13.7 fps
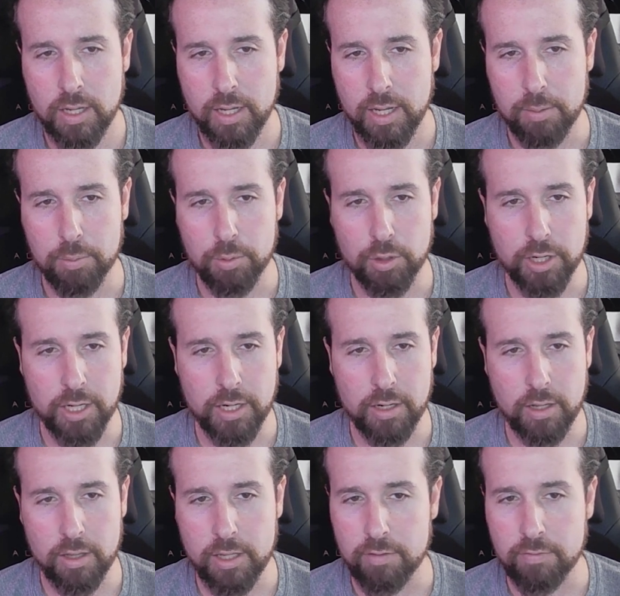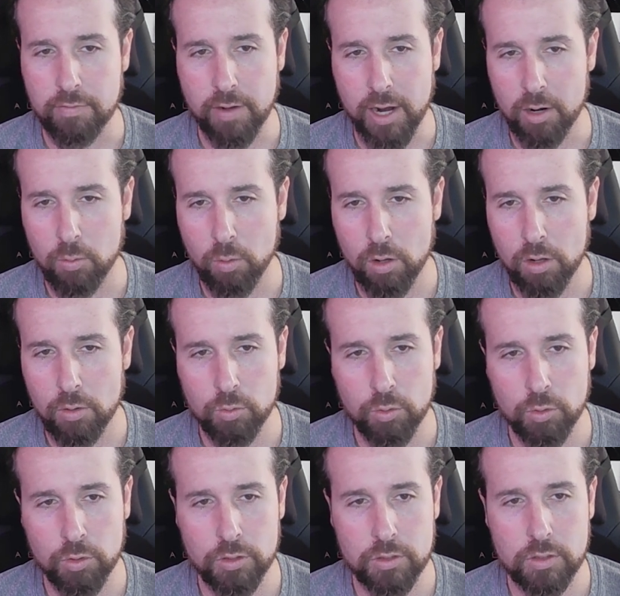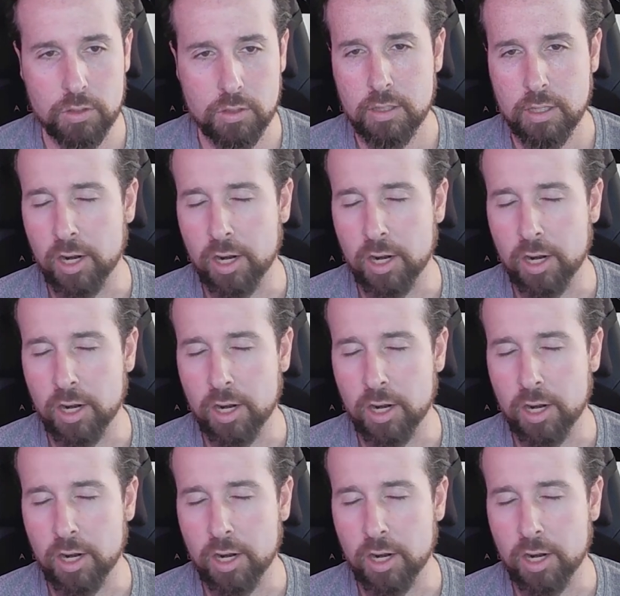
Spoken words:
It put in the firewall rules,